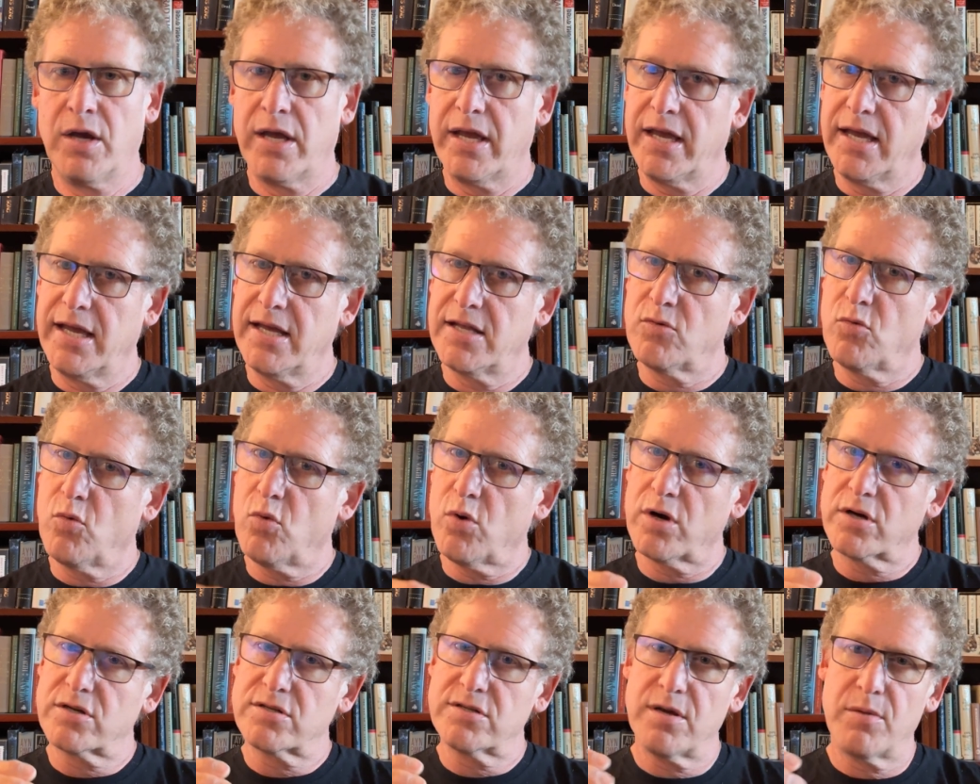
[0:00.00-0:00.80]
It
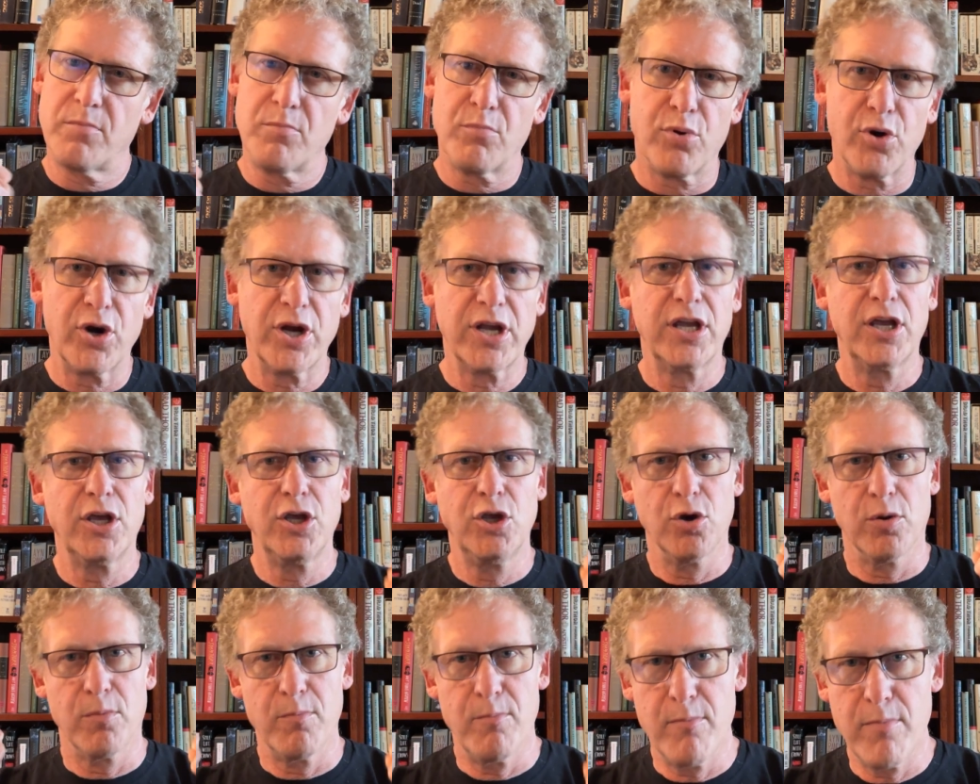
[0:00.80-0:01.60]
works on bringing
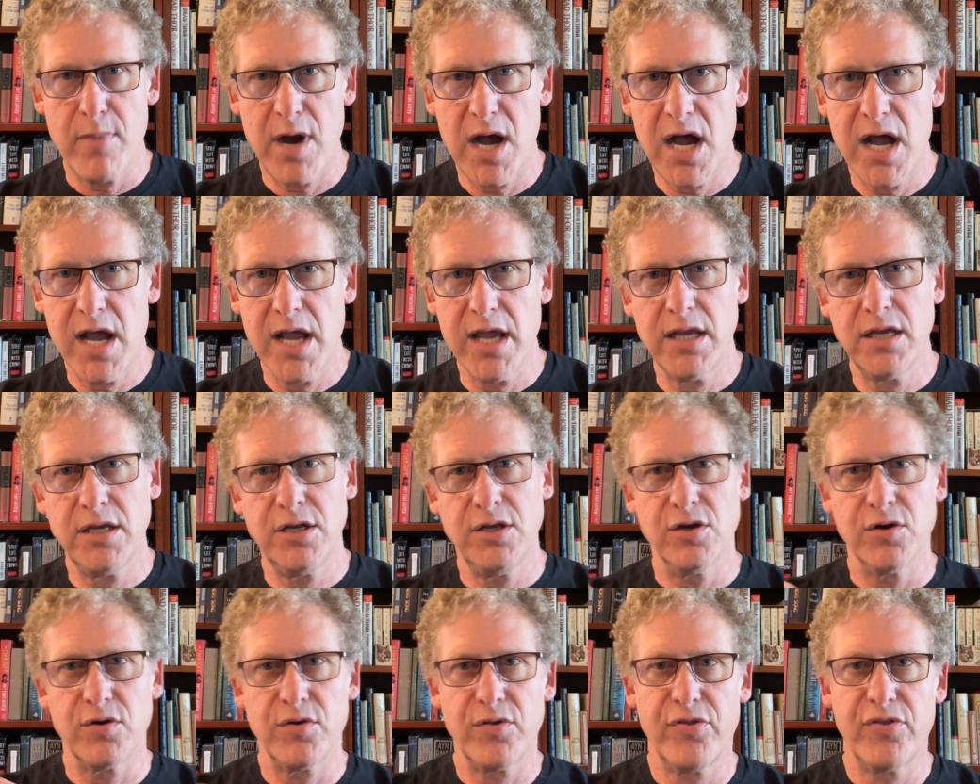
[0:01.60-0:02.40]
your mind,
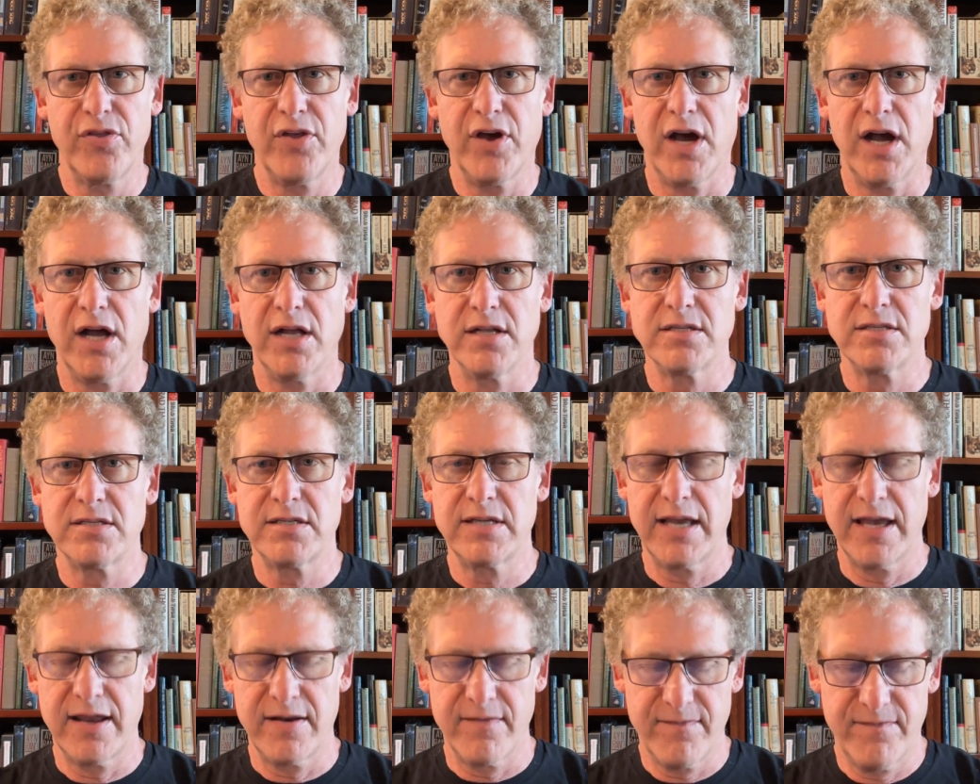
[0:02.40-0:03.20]
your thoughts,
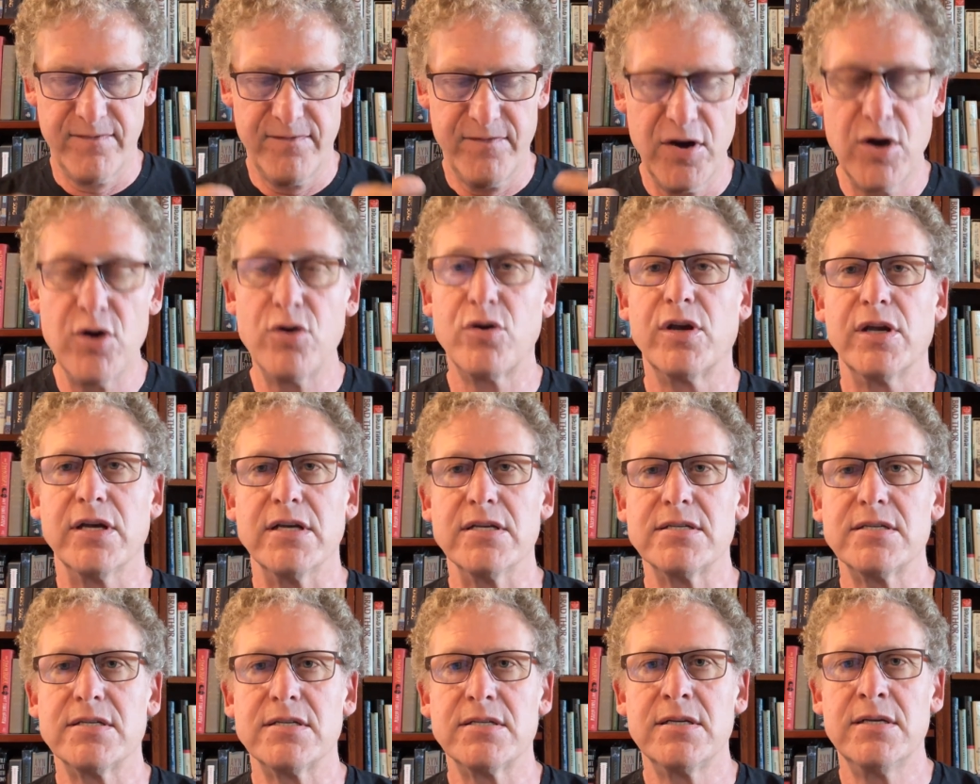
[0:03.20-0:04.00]
and
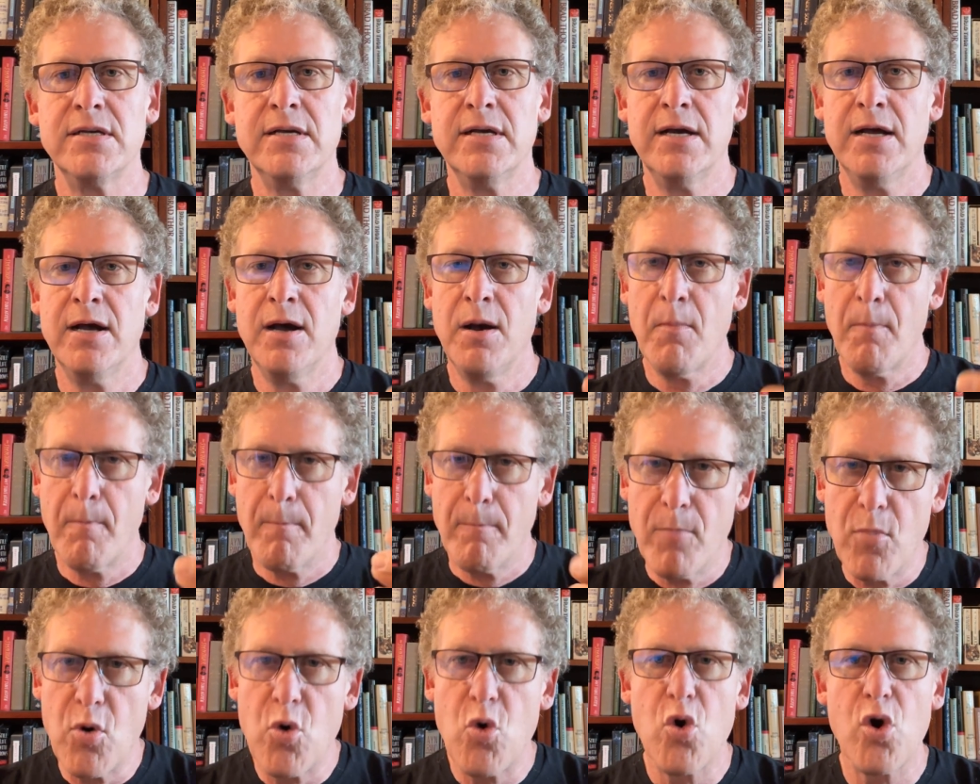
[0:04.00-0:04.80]
focus
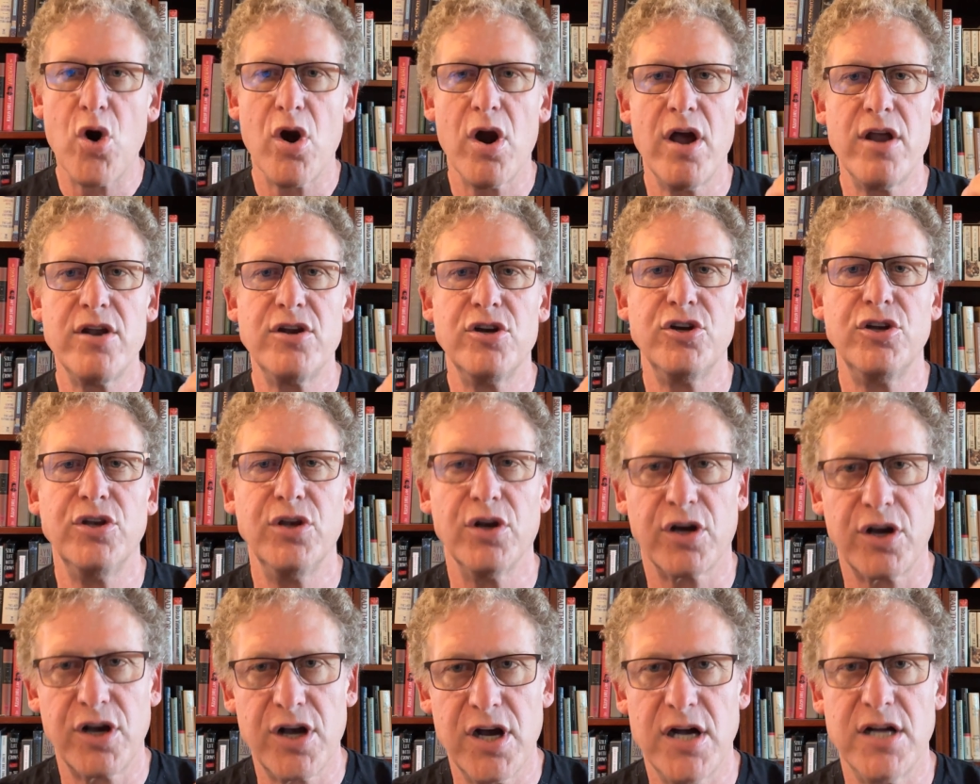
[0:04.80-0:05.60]
more under your
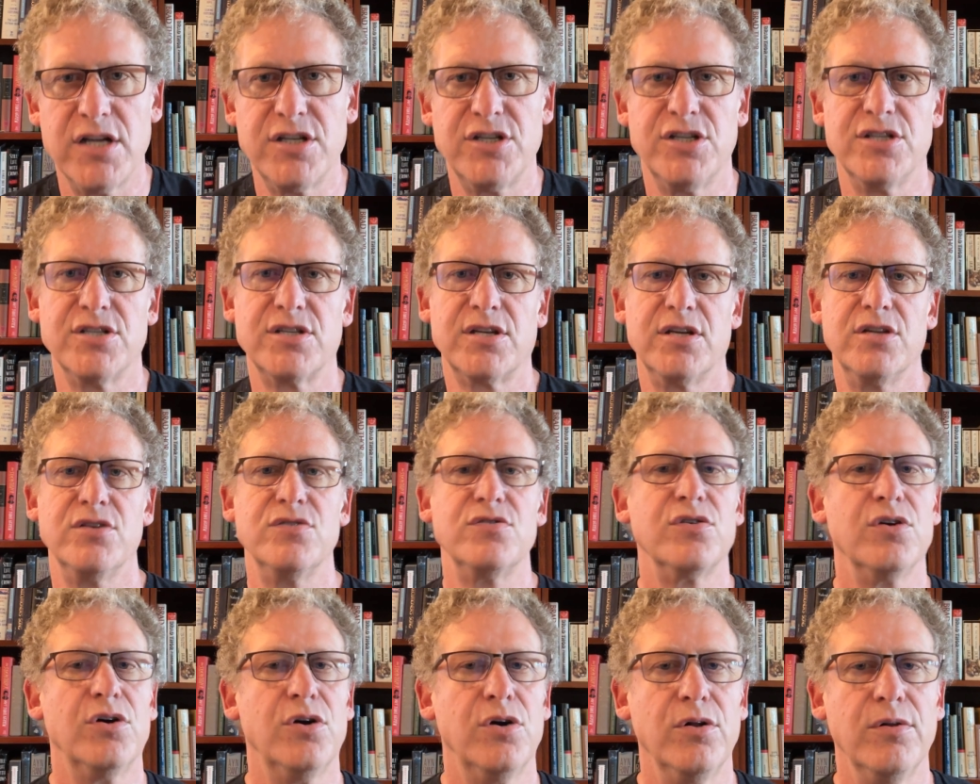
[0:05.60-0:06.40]
conscious
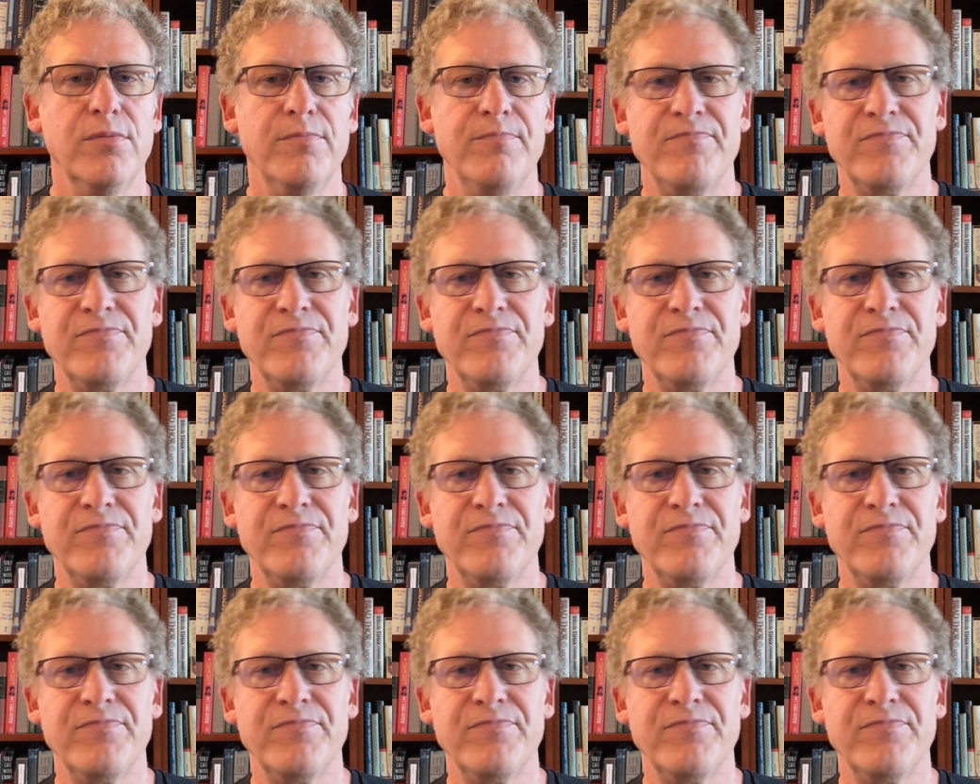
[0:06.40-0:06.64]
control.